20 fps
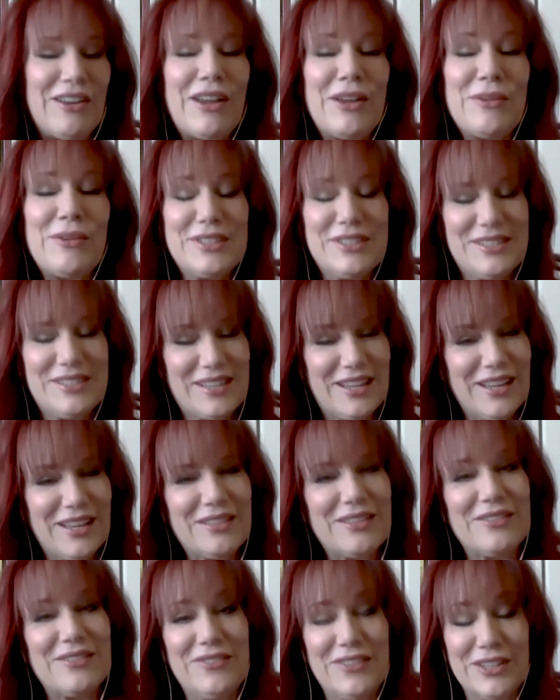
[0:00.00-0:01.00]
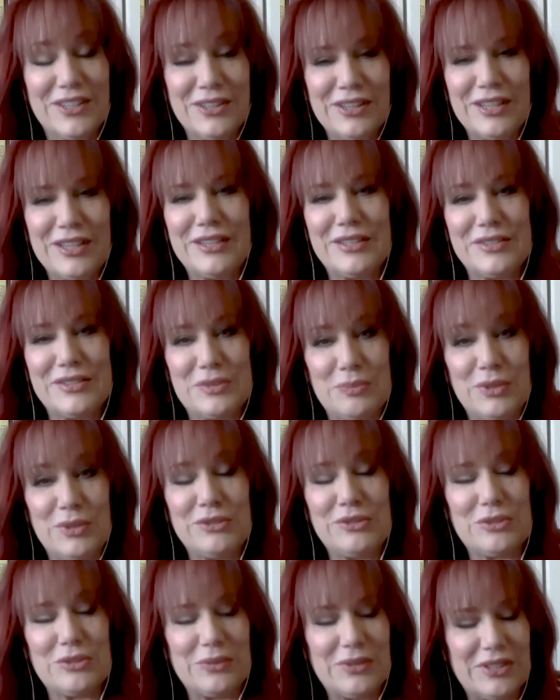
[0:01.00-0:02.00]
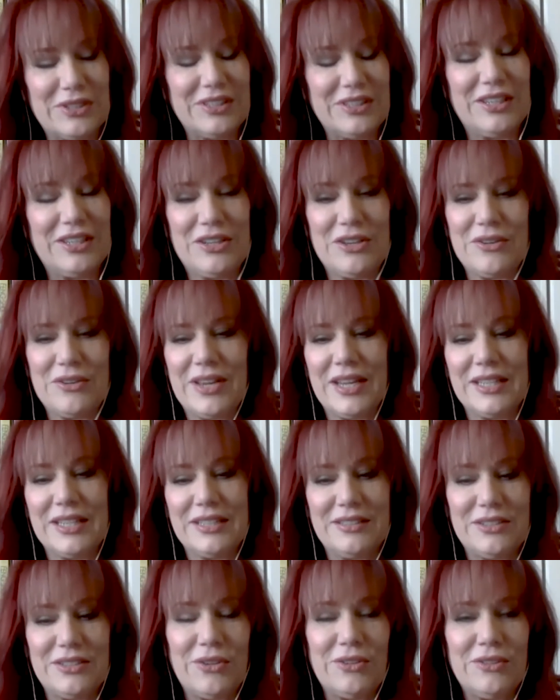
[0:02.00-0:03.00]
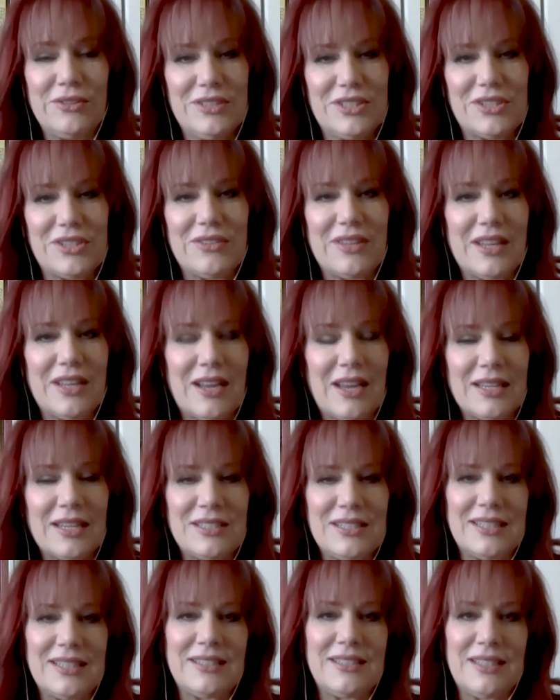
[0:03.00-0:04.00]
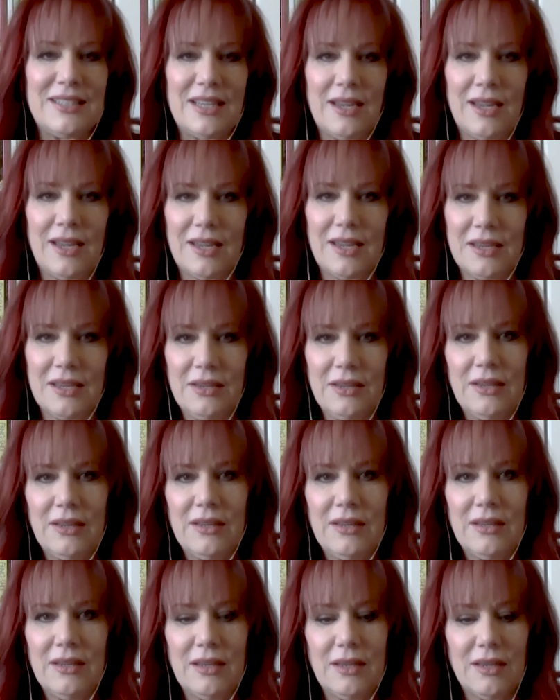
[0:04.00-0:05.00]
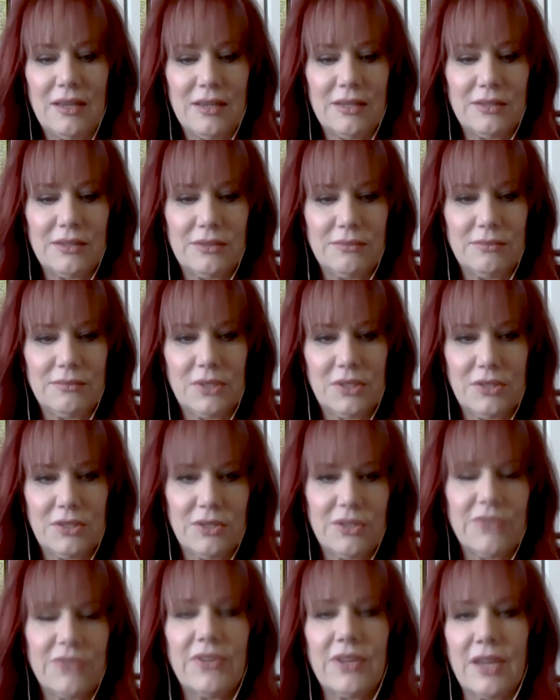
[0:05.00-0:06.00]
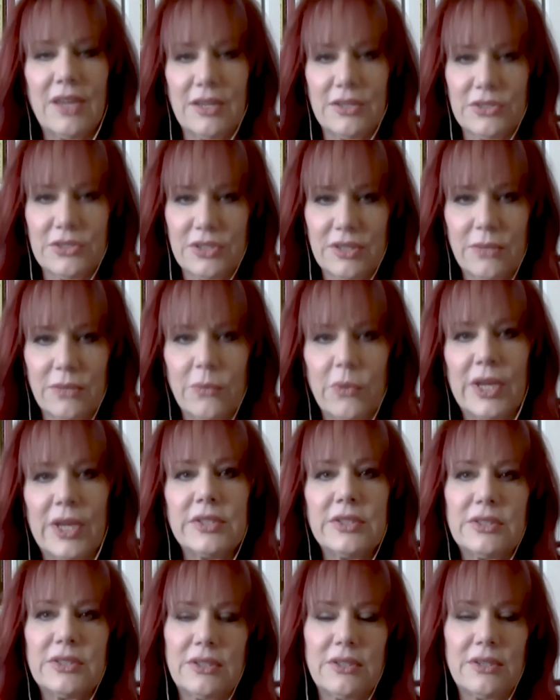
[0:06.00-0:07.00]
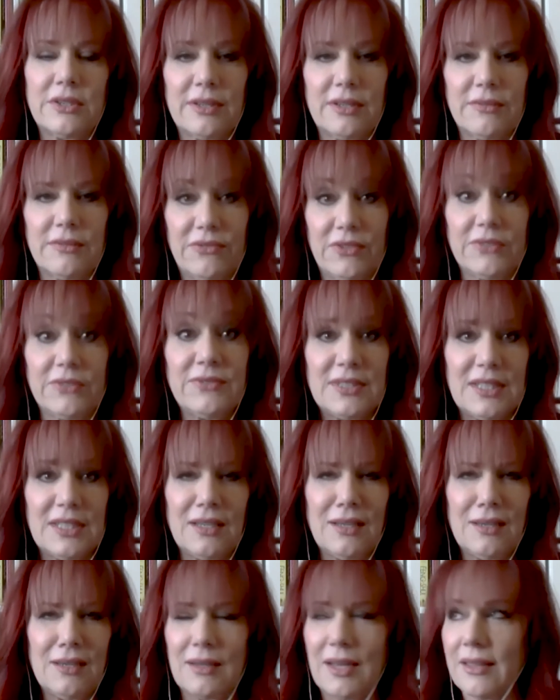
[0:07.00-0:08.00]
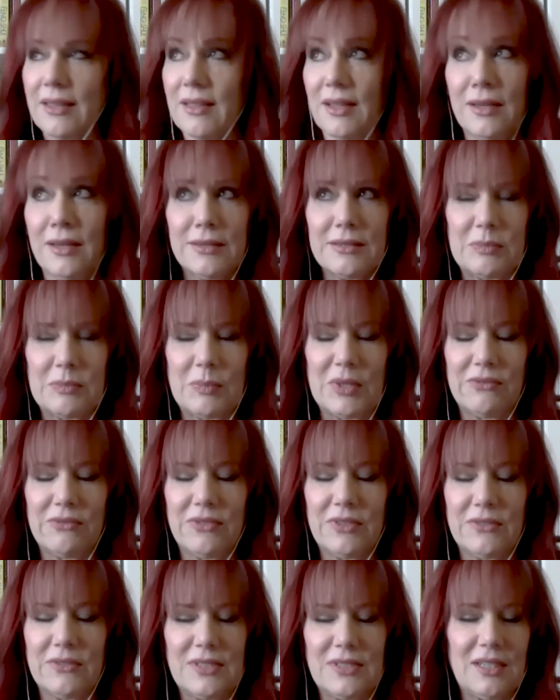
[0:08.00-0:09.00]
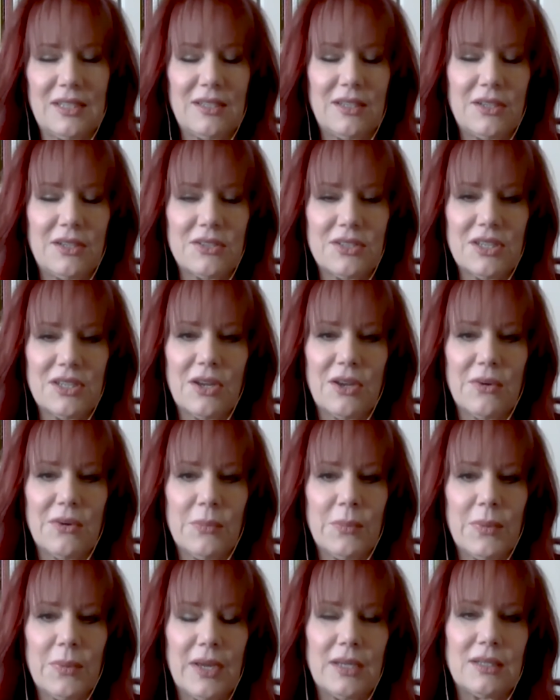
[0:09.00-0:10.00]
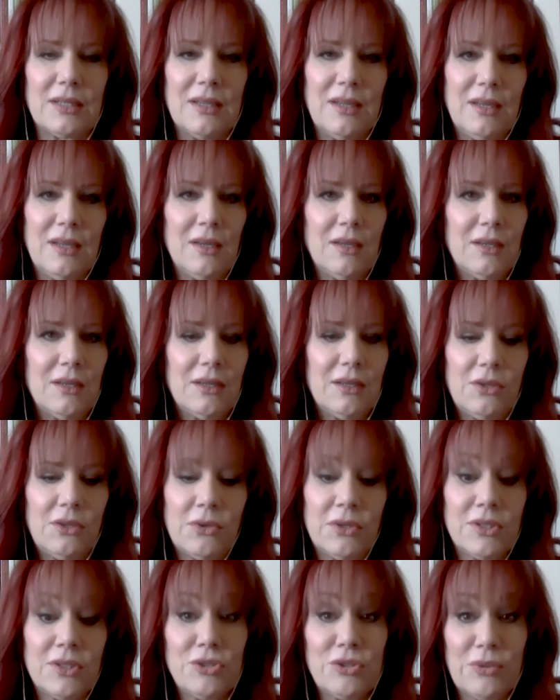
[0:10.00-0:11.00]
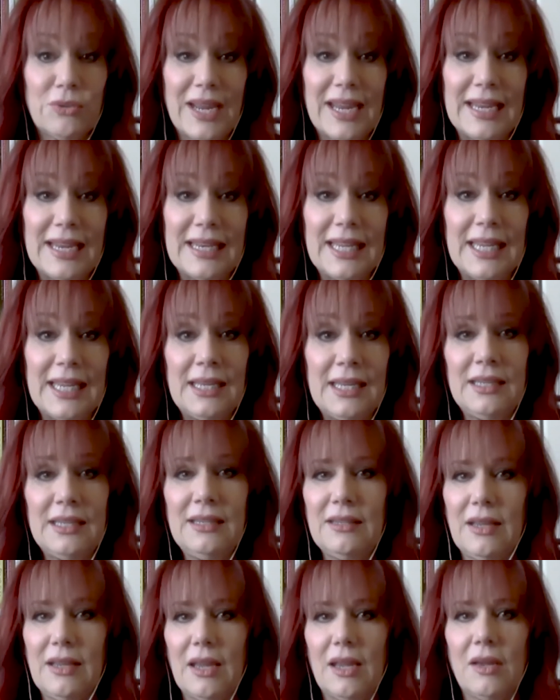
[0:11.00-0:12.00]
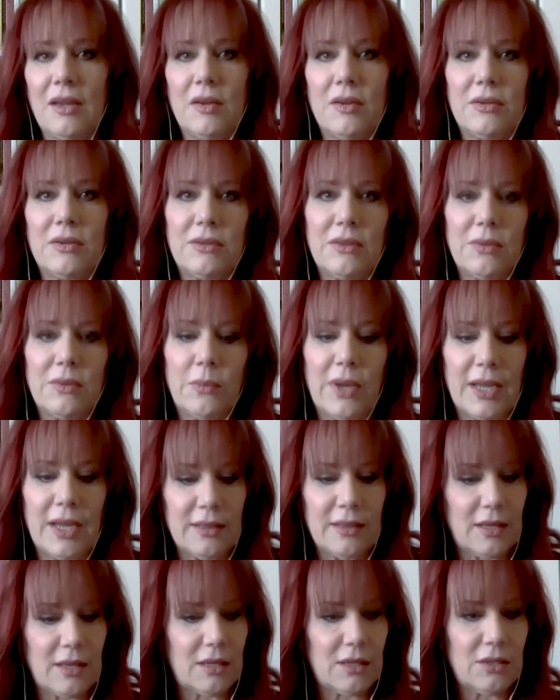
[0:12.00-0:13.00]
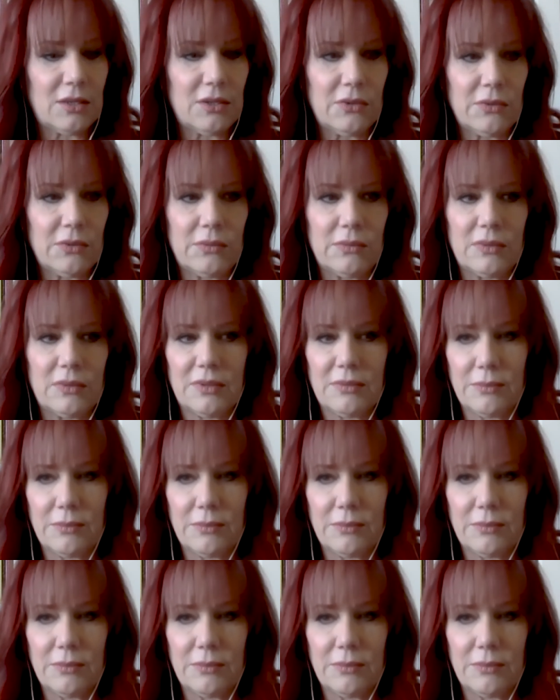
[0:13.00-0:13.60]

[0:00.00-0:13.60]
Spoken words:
I would say the feeling is mutual. I told you that I did take certification in Western 15, I think it's been 15 years ago, but your training and the way that you